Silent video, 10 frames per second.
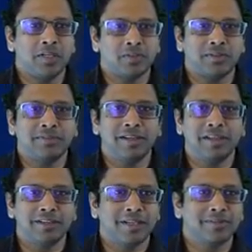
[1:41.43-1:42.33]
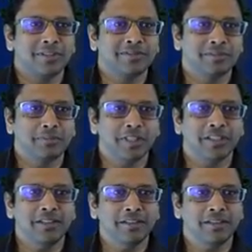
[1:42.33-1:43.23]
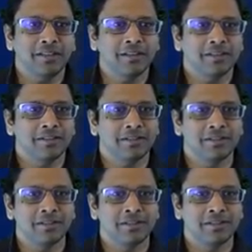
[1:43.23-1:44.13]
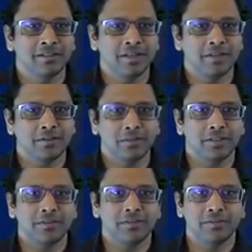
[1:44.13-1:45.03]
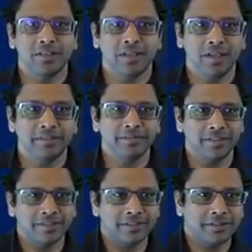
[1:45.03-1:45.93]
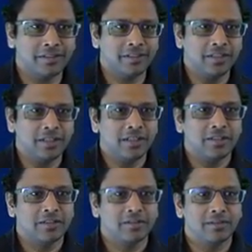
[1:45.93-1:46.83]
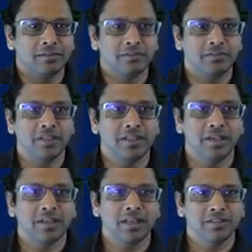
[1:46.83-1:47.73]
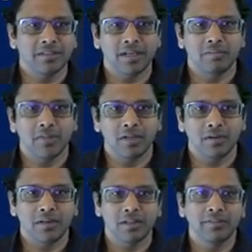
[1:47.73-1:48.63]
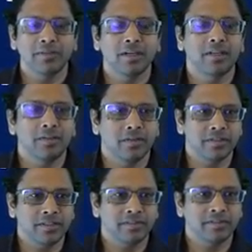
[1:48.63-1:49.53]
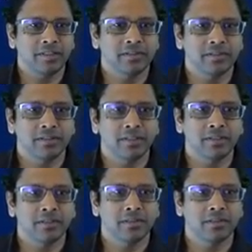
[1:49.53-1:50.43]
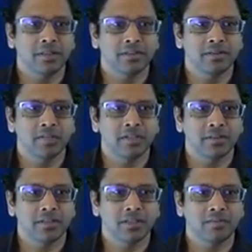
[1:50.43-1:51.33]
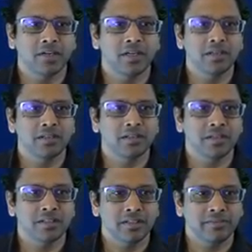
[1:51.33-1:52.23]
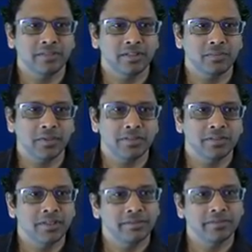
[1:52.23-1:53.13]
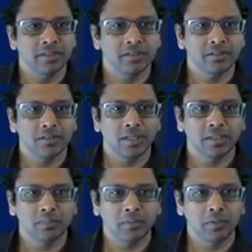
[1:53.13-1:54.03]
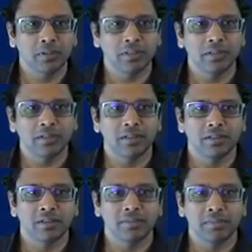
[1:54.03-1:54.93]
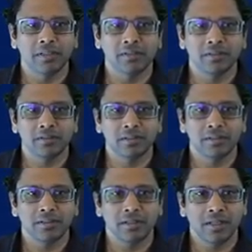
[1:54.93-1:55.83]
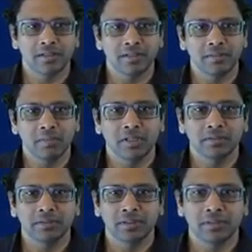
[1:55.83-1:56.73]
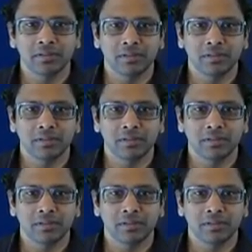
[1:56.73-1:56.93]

password file example from Pig and try to do this using Hive essentially. So we again start by loading the file into HDFS, and as I mentioned, the command is HDFS space DFS dash put space etc password,